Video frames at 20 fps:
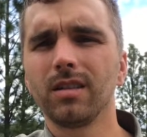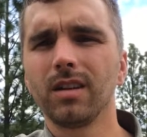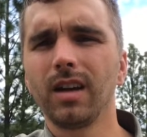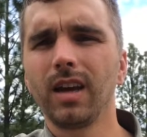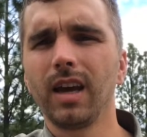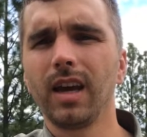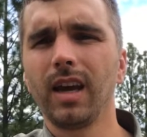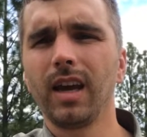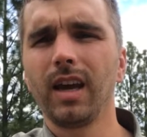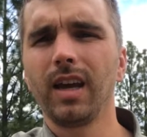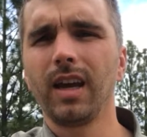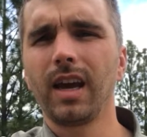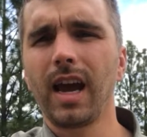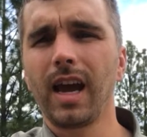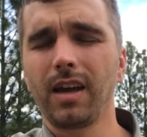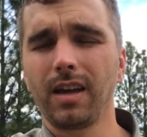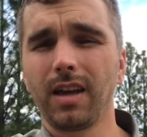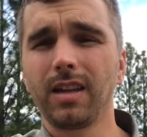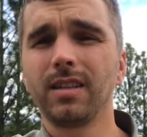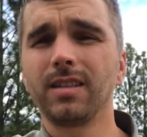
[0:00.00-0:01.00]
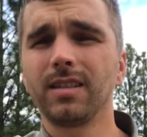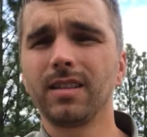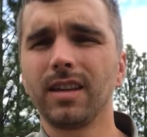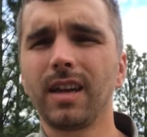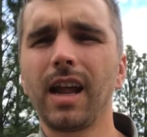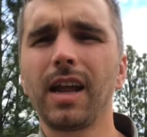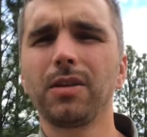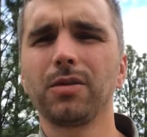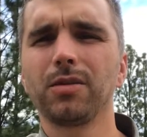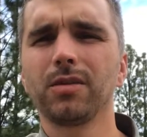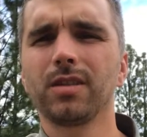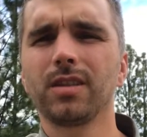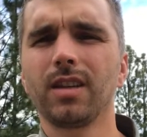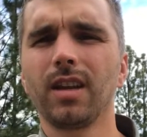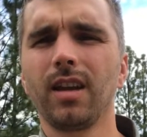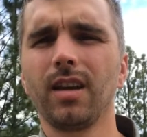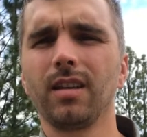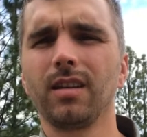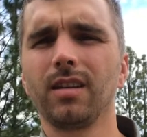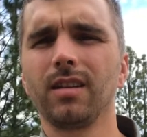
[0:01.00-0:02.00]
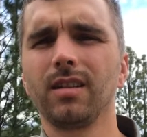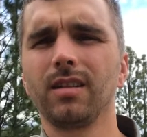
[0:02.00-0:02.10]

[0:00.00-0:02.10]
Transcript: It's a natural state.